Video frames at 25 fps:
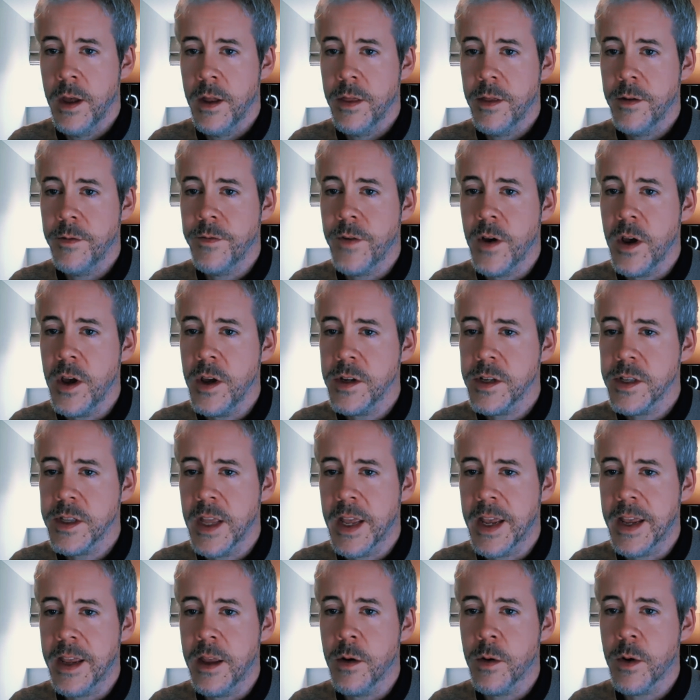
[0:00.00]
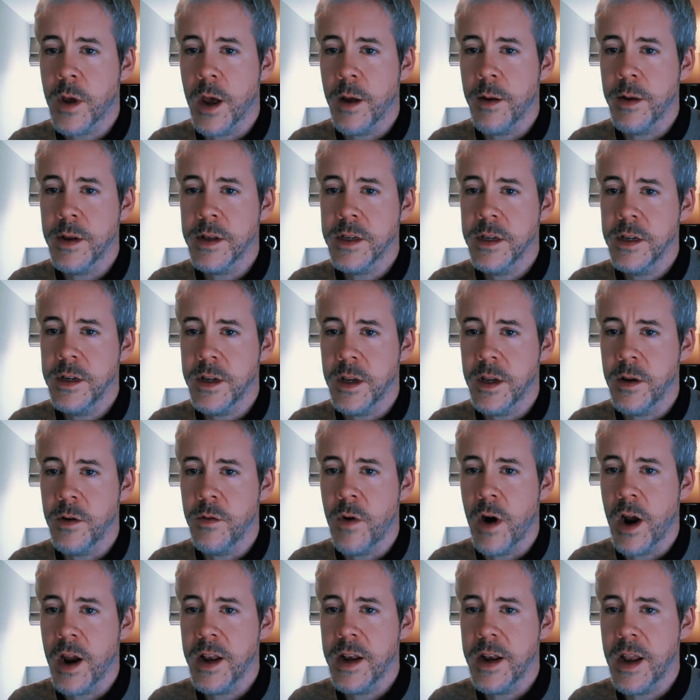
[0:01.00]
the first thing you're going to do
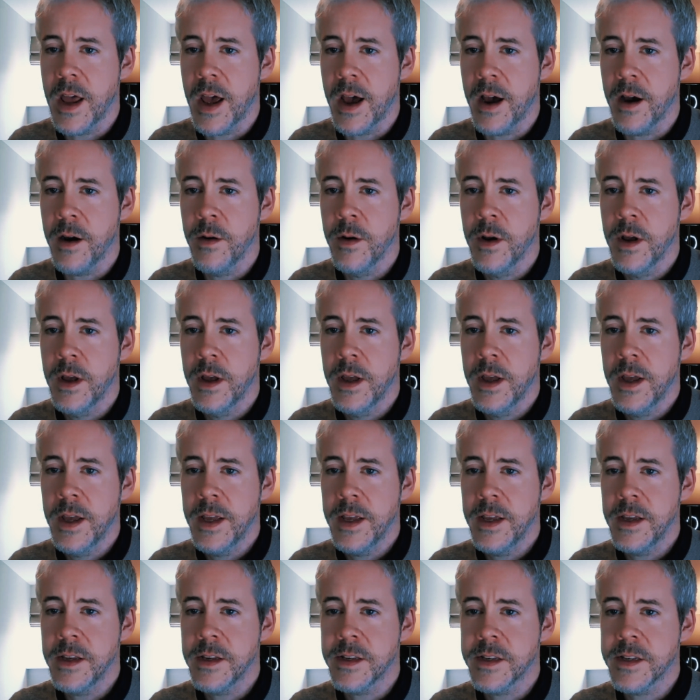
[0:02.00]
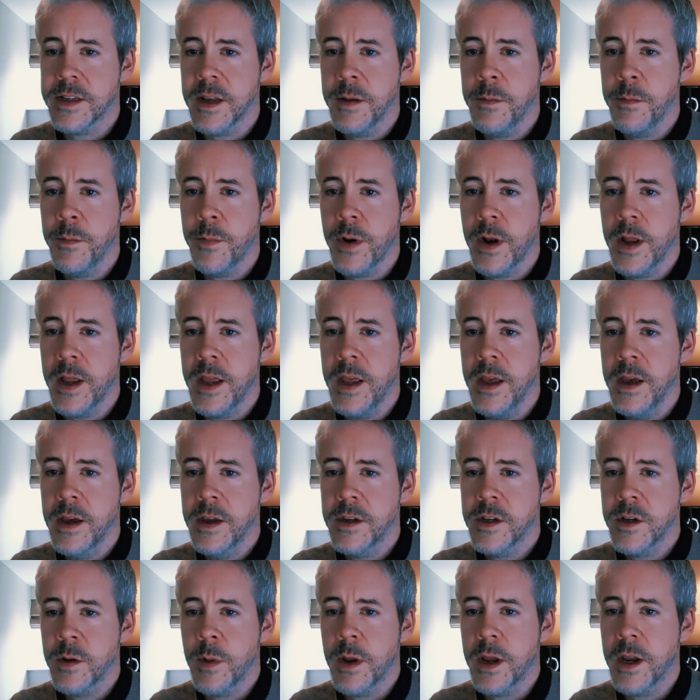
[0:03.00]
right now is simply
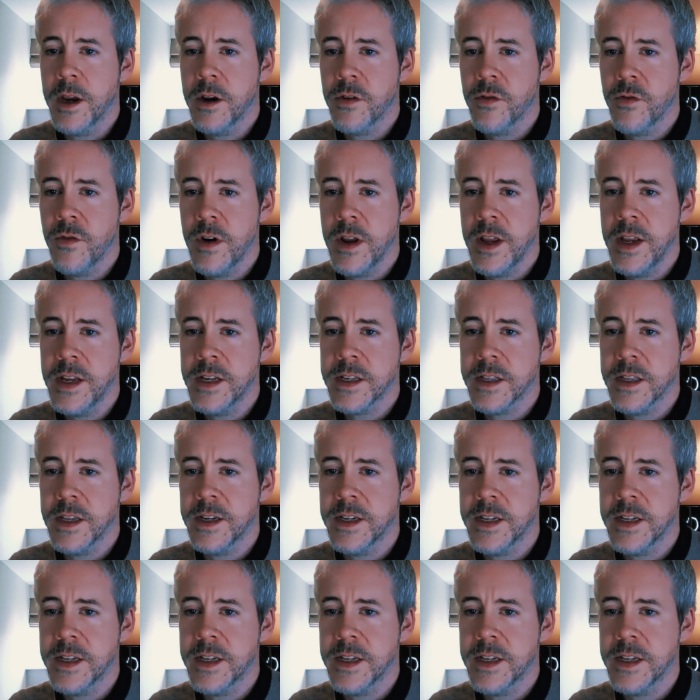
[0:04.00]
to increase the